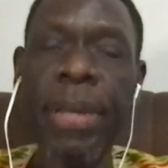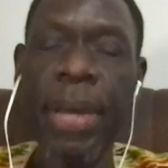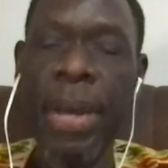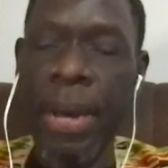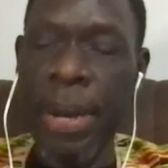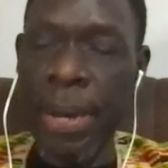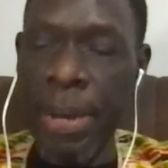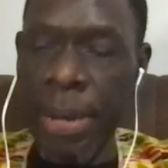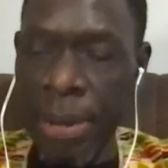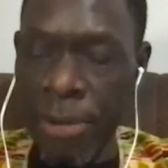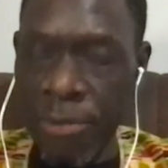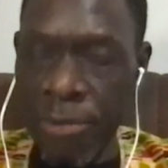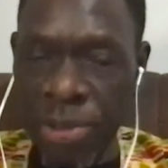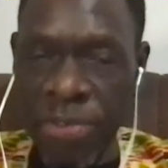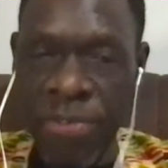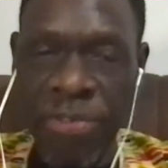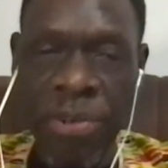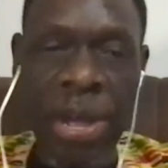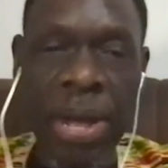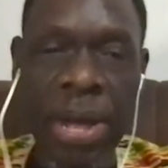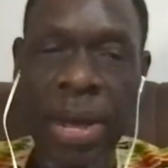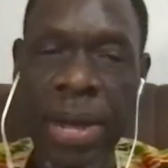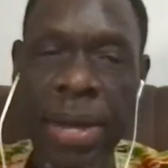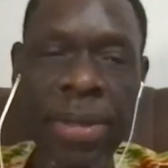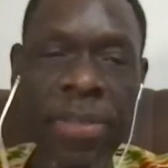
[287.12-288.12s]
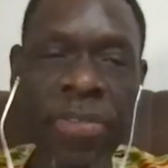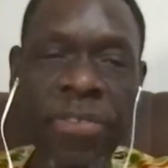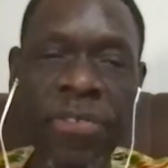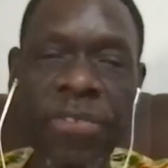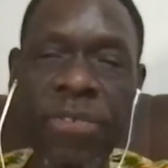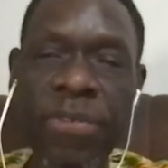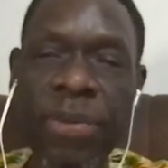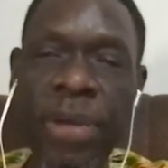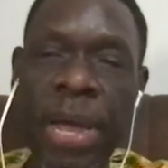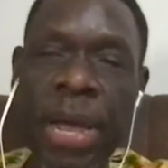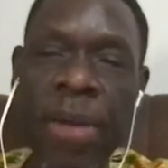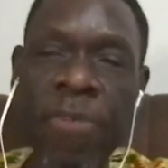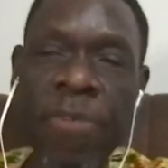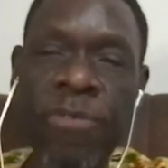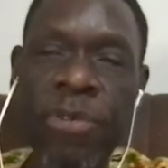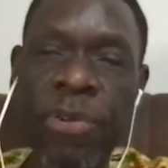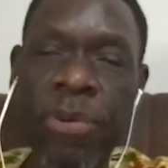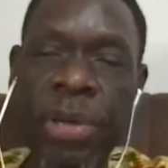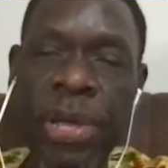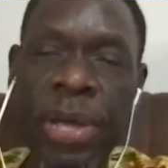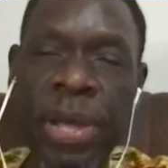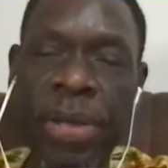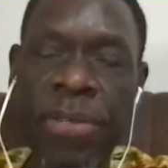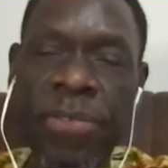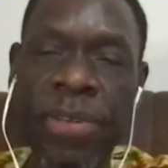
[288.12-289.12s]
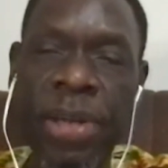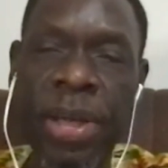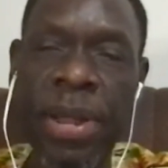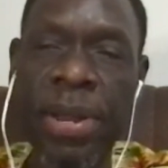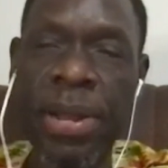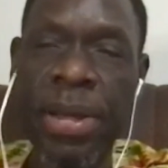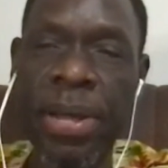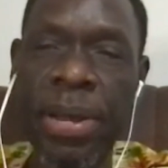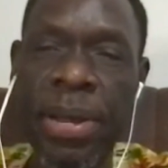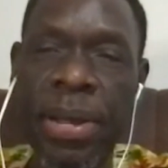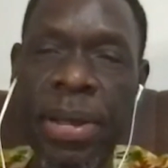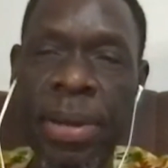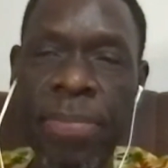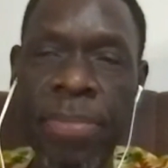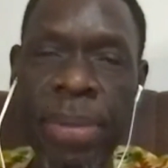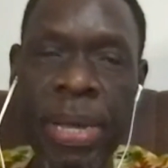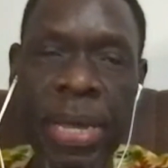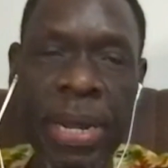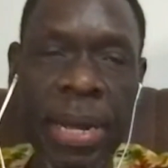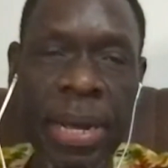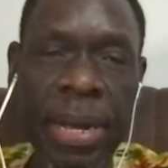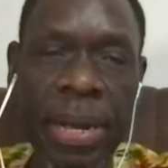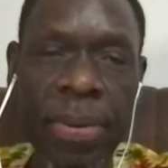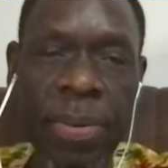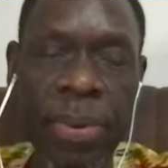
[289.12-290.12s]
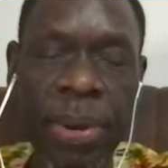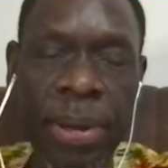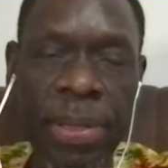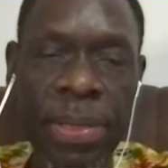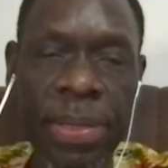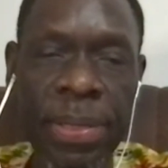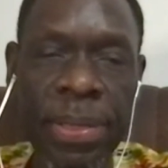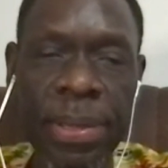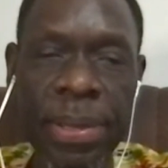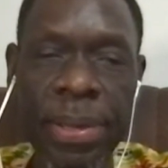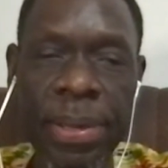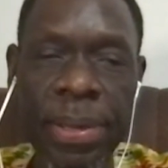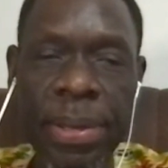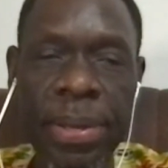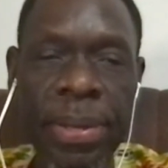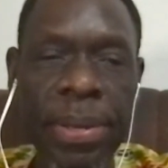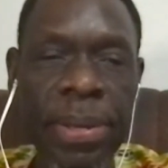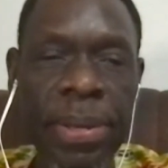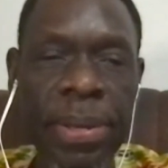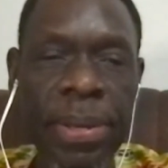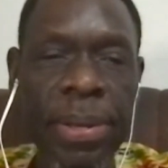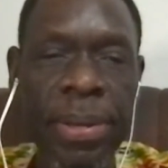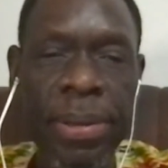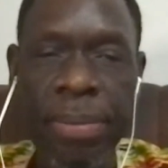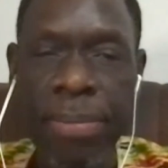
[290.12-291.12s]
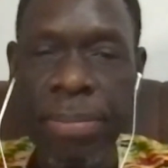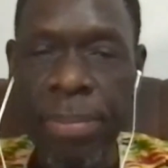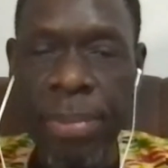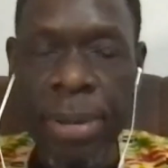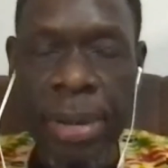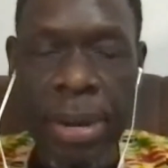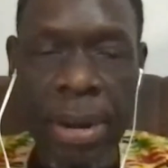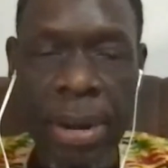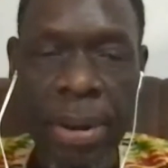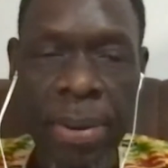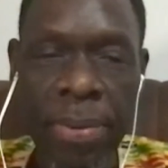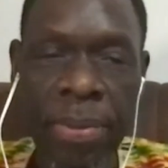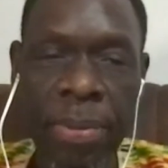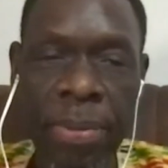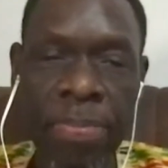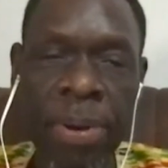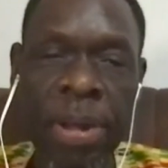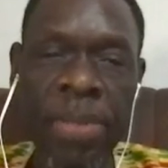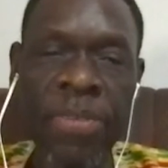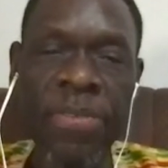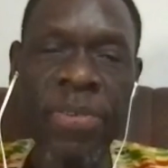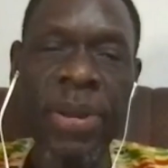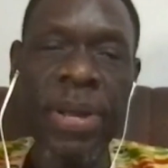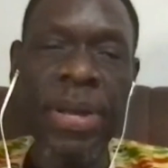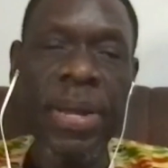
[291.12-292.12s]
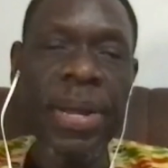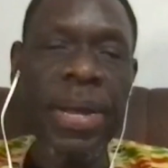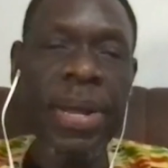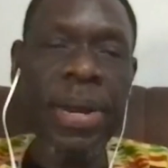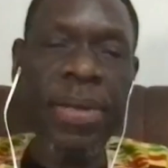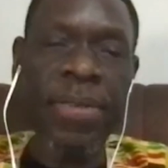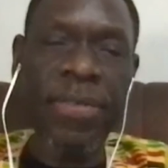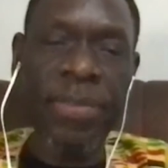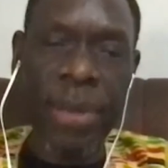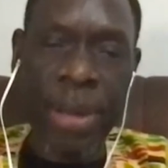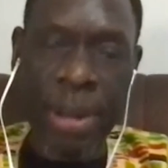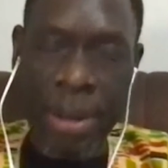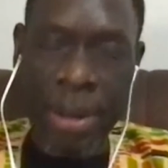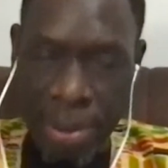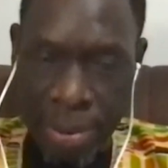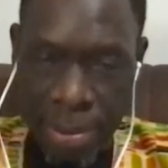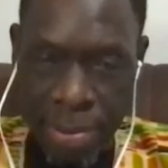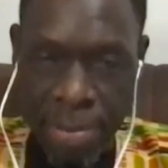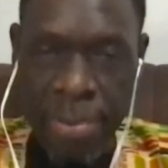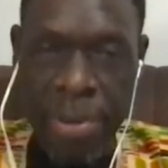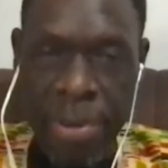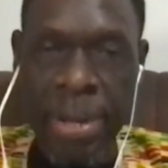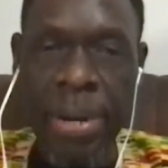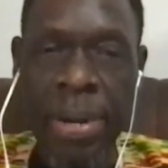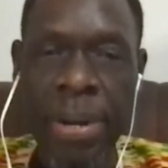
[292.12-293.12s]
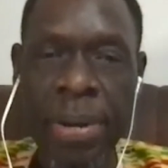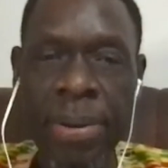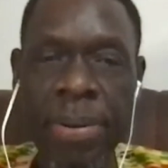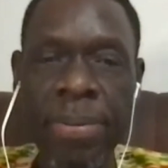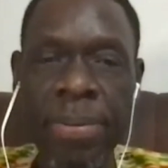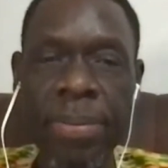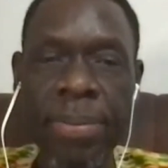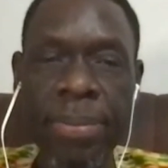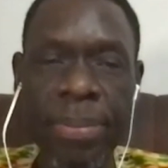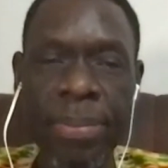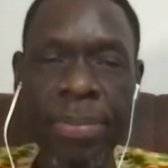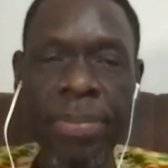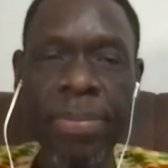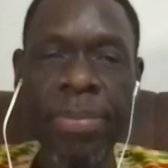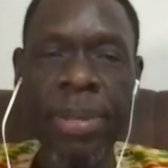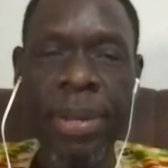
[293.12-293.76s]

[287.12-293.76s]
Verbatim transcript: he resigns after he attended a meeting with, you know, the president, and he said, you know, the